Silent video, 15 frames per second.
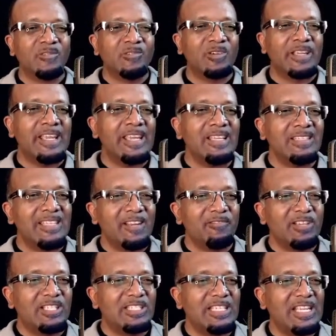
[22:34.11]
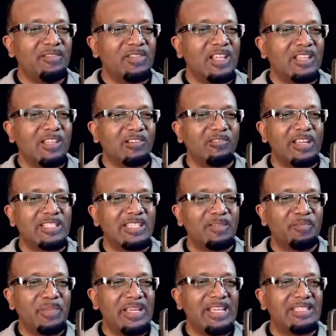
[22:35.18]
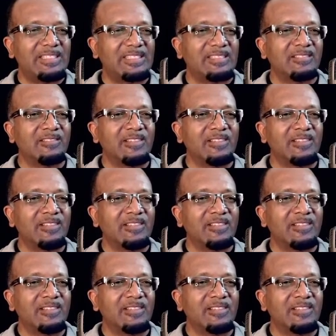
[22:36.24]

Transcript: Okay, they received the grace and peace.